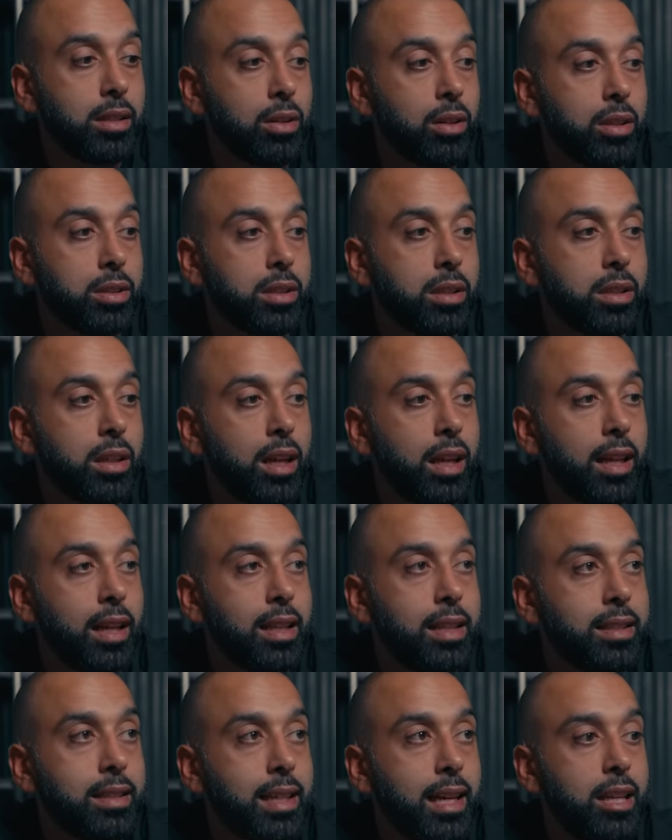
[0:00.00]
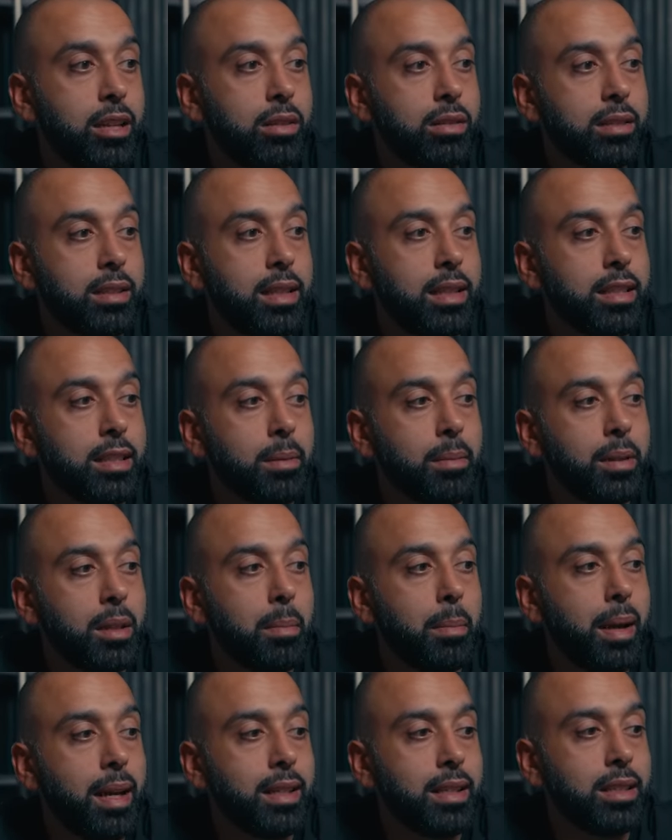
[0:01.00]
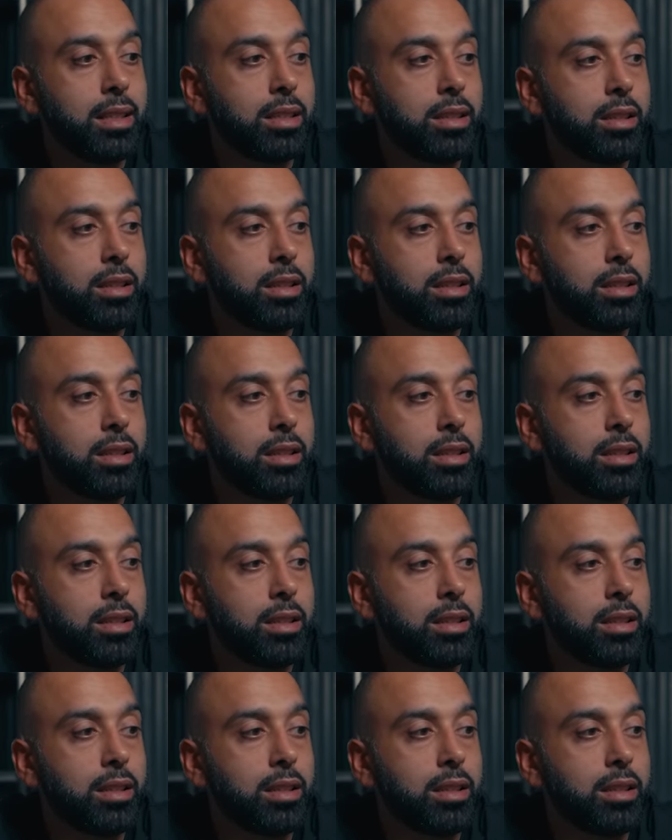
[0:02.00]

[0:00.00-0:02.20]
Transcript: lots of clients, and you'll see some of the amazing